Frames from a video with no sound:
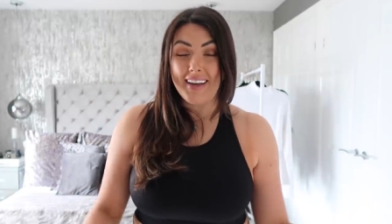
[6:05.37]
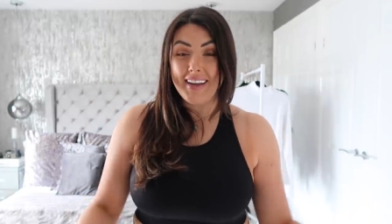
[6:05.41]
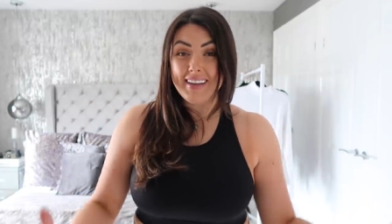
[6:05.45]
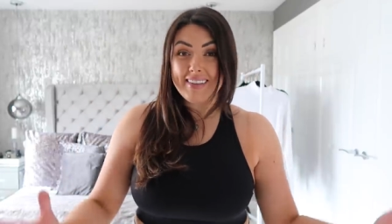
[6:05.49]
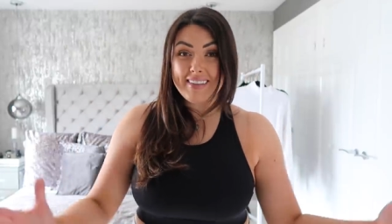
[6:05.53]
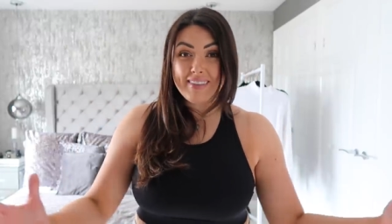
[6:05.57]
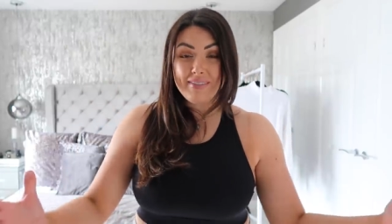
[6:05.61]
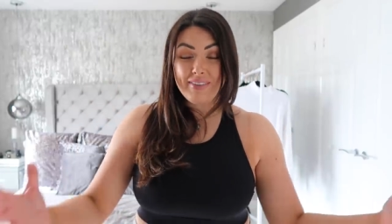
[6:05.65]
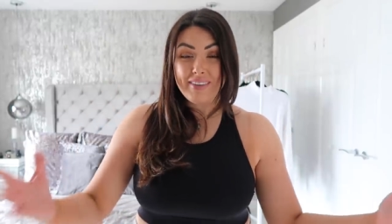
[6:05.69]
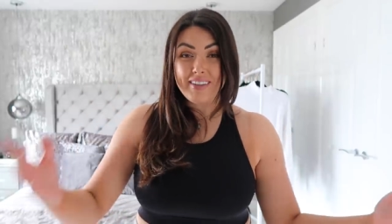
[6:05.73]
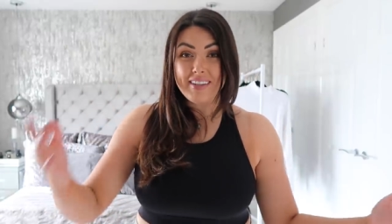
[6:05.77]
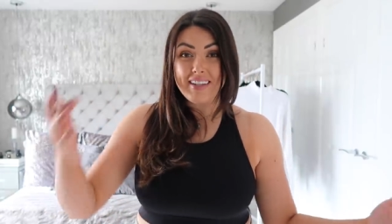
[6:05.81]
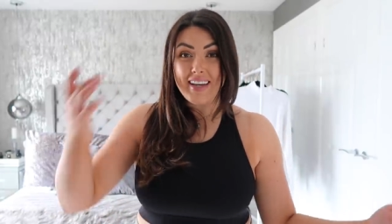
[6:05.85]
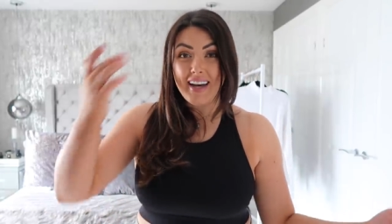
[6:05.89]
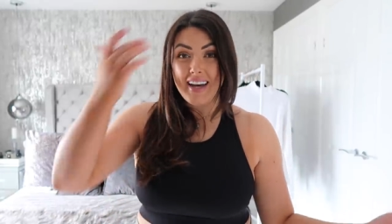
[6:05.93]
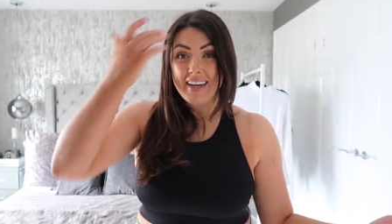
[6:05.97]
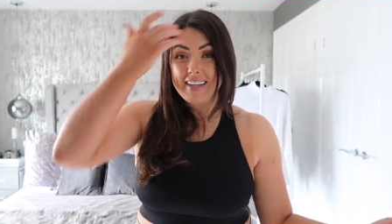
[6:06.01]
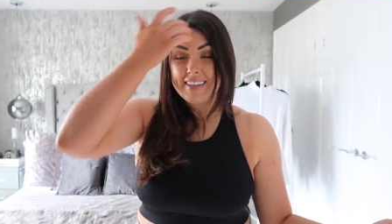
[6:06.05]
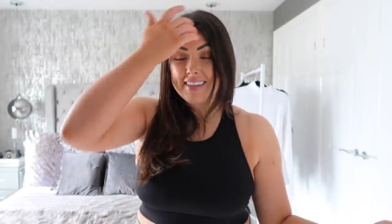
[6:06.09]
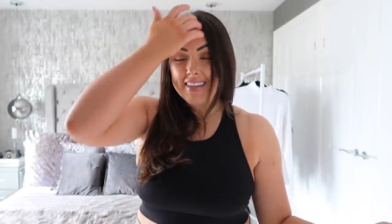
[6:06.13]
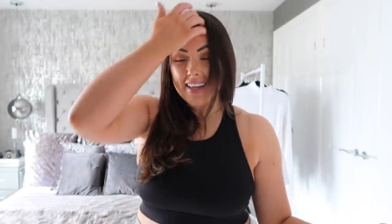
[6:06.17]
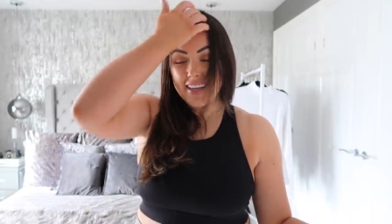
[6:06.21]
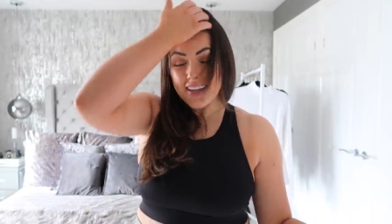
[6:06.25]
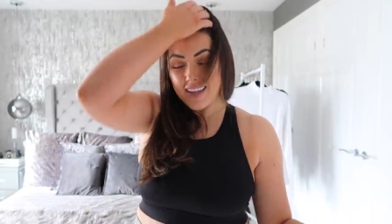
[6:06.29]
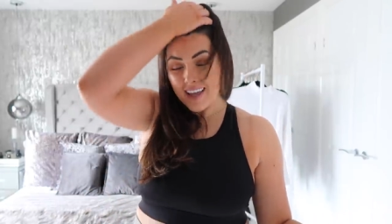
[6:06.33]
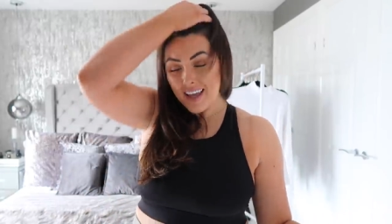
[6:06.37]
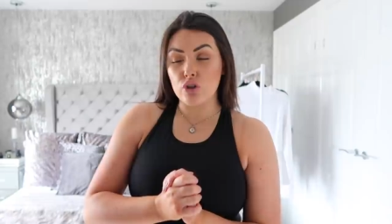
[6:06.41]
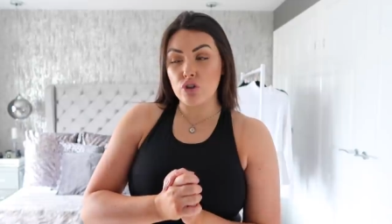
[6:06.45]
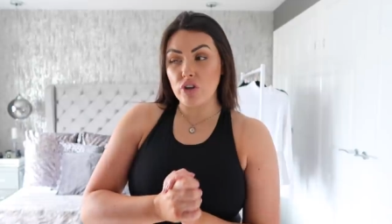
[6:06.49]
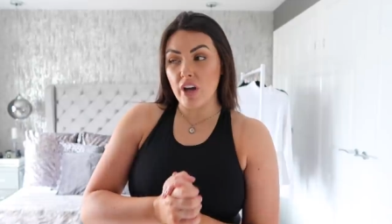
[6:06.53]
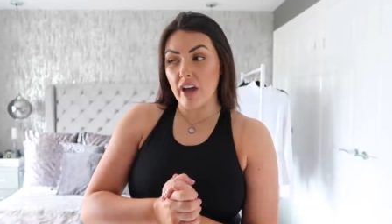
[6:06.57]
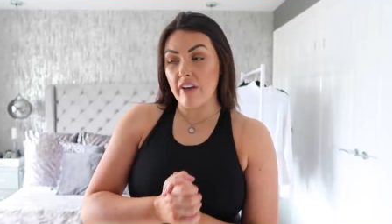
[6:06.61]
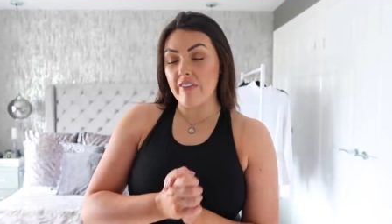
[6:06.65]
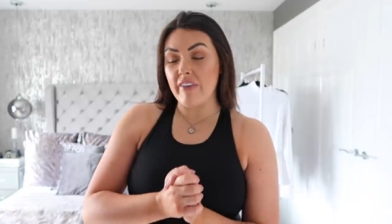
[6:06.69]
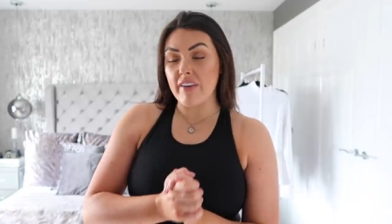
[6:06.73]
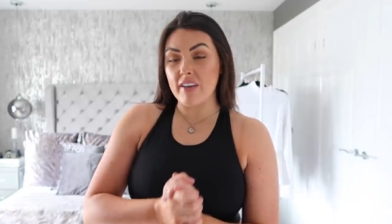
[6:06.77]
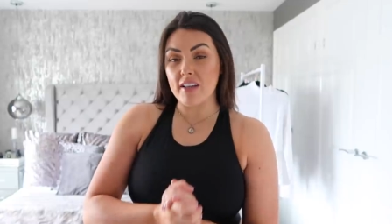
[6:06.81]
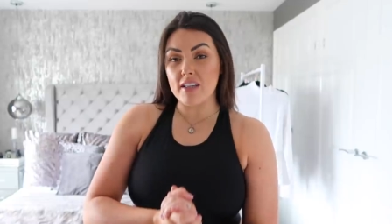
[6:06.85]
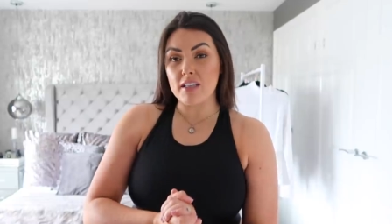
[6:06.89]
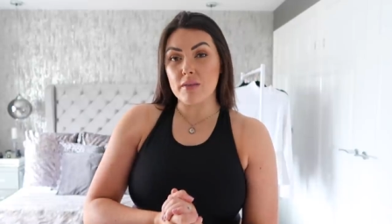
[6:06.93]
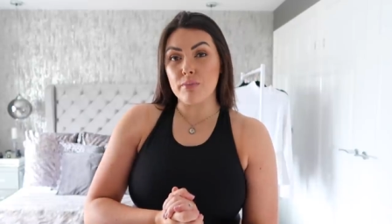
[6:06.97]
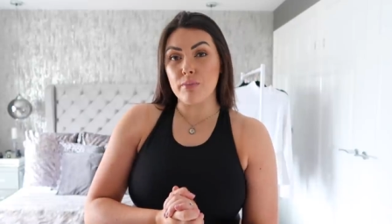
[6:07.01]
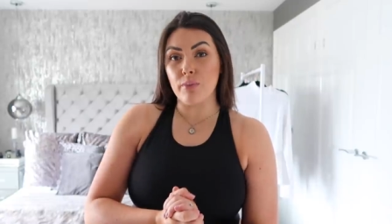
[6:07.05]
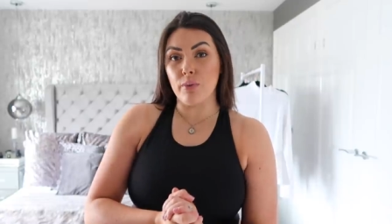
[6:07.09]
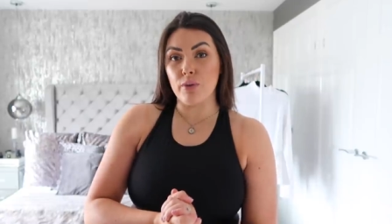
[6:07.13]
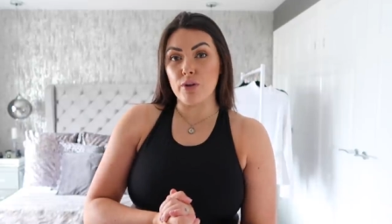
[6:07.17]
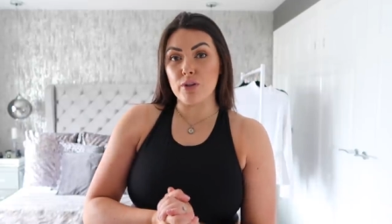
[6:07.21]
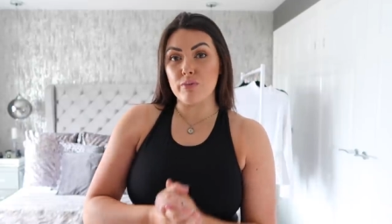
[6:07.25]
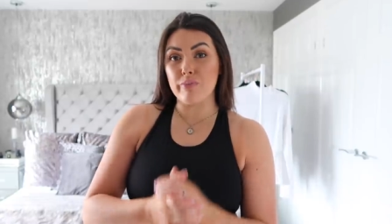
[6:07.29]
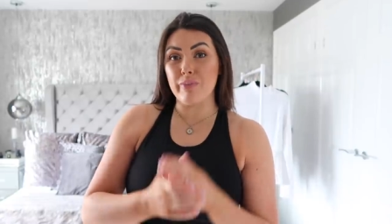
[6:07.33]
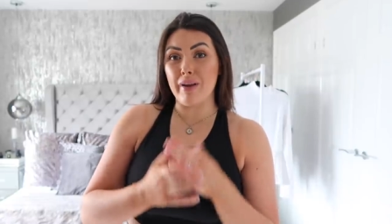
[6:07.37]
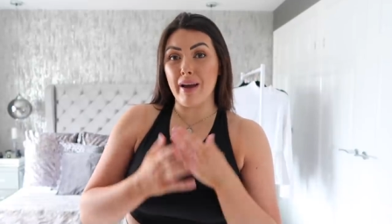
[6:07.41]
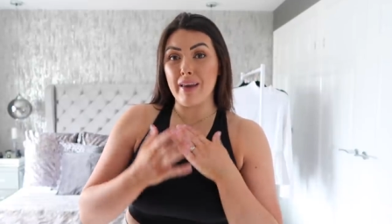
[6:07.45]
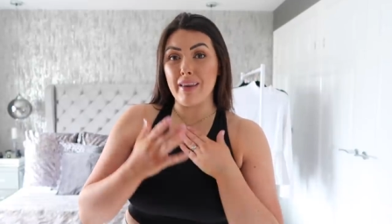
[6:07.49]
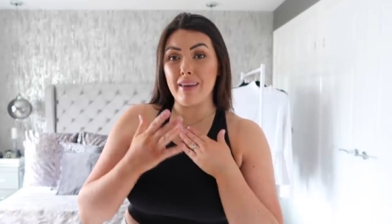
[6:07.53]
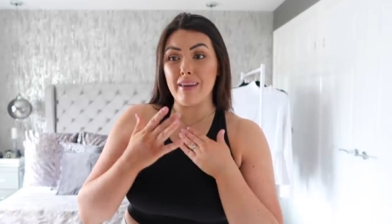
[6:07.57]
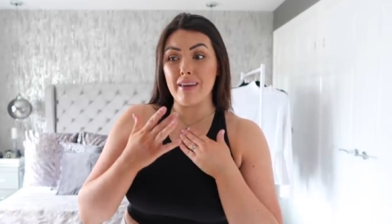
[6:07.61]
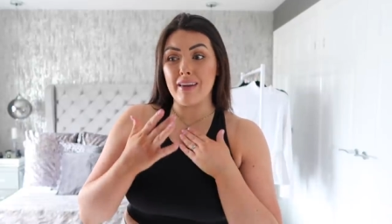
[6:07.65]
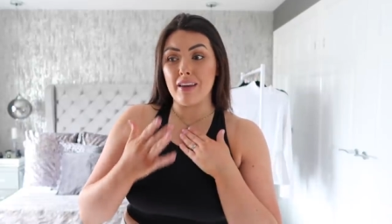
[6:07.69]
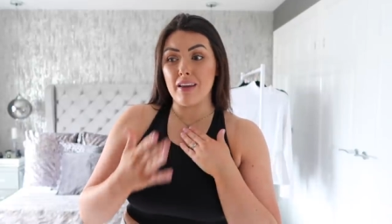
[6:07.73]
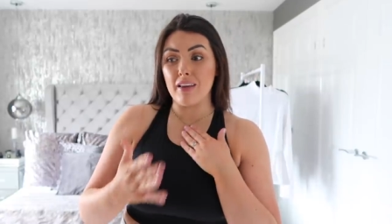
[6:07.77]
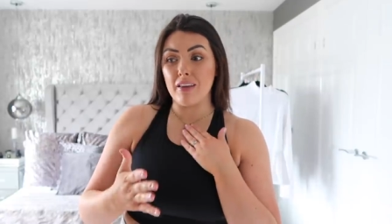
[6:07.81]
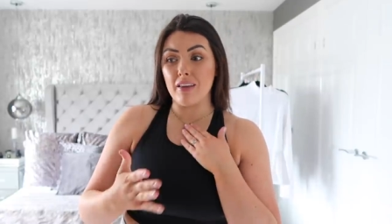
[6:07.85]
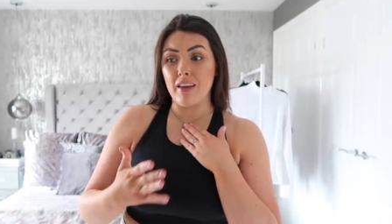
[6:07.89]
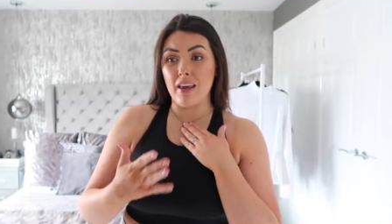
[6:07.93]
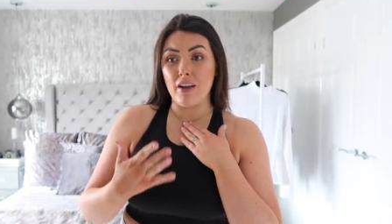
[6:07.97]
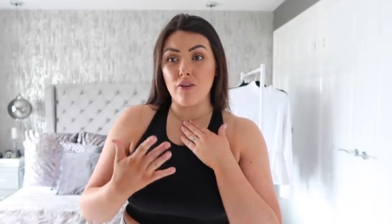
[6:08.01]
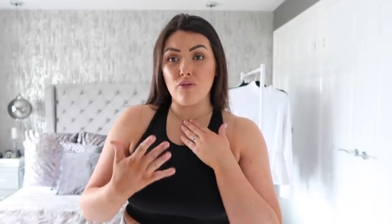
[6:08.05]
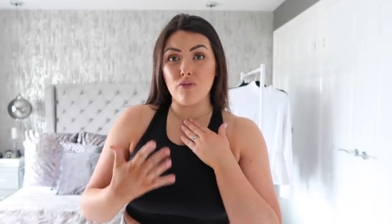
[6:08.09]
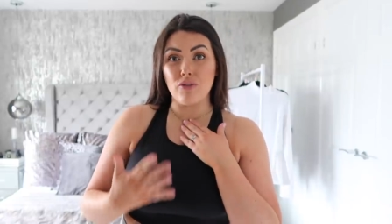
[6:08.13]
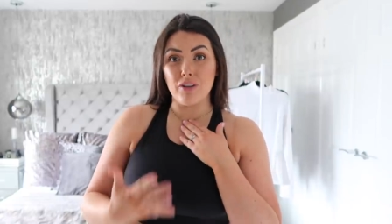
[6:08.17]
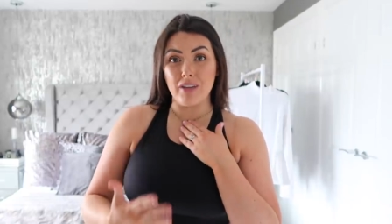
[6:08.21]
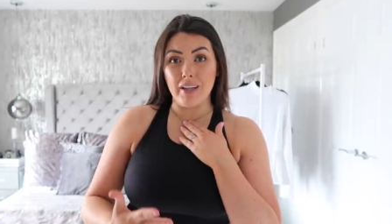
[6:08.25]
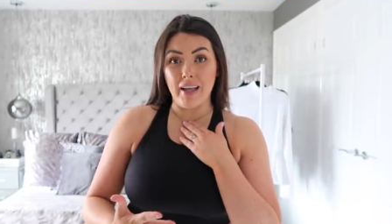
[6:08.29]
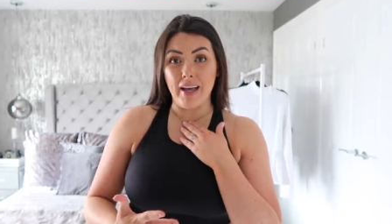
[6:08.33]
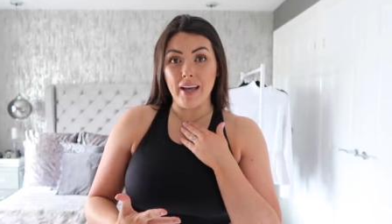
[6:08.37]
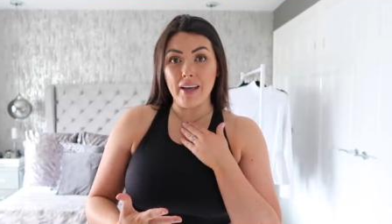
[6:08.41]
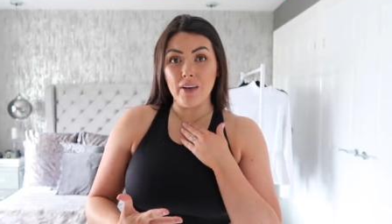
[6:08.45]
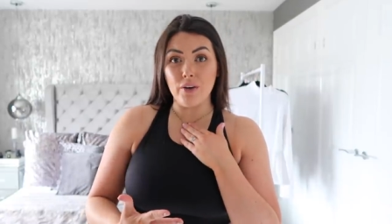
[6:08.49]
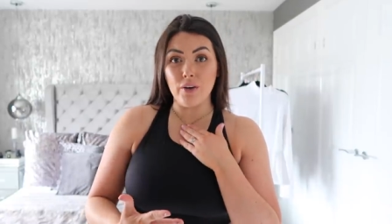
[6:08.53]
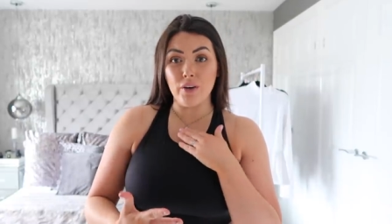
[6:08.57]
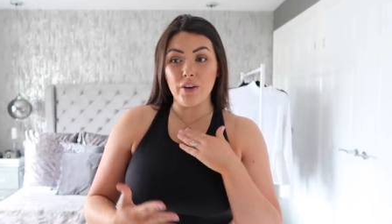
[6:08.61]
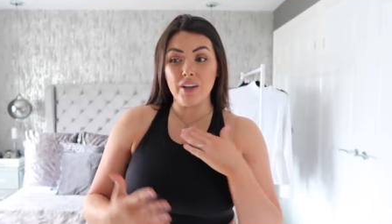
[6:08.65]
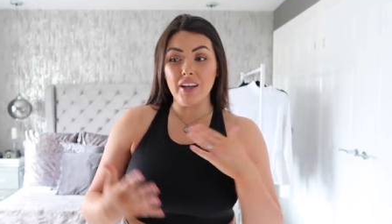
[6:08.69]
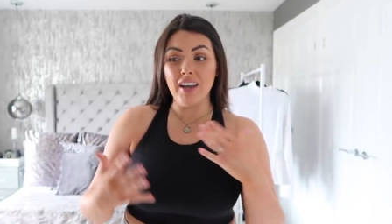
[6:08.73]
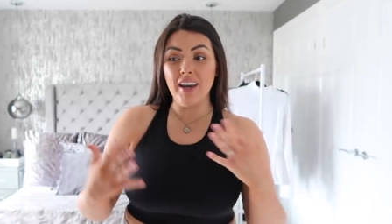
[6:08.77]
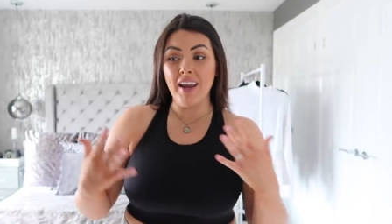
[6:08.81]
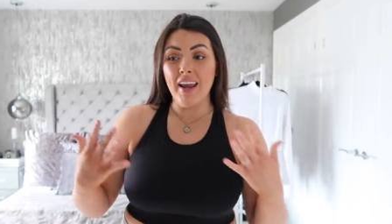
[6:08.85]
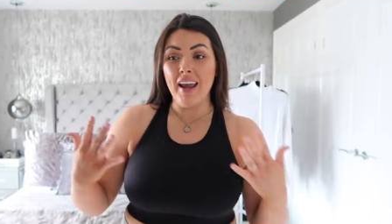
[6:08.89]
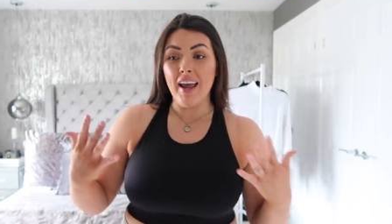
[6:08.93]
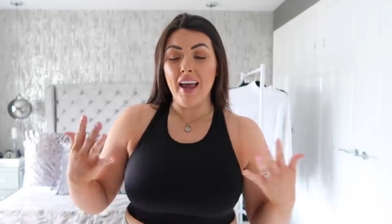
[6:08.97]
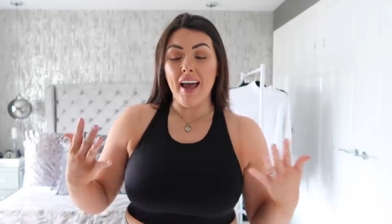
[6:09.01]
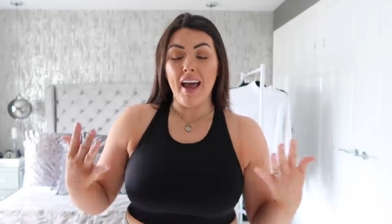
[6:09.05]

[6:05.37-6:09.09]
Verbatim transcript: It's fantastic. You're trying to find a sports bra that you can like rely on